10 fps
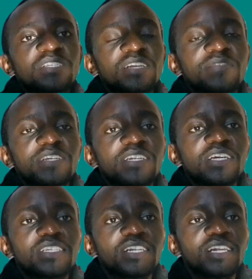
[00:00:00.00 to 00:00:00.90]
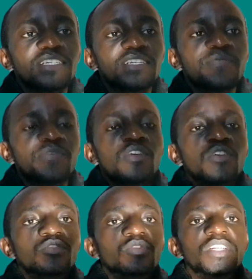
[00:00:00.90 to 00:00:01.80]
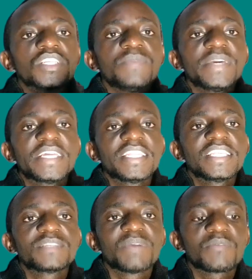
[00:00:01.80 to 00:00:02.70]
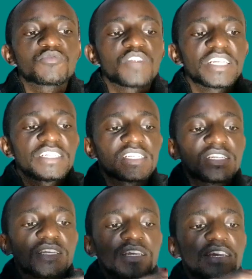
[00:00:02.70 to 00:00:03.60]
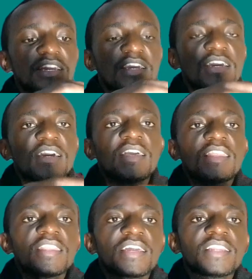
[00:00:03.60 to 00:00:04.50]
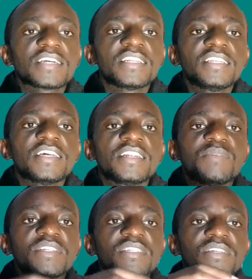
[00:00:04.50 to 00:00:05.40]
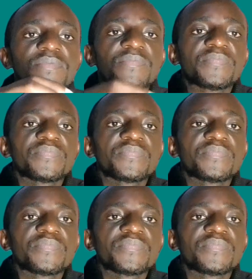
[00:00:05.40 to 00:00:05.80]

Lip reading: my saliva, it doesn't light. So what is making this bulb to light? There is an hidden battery.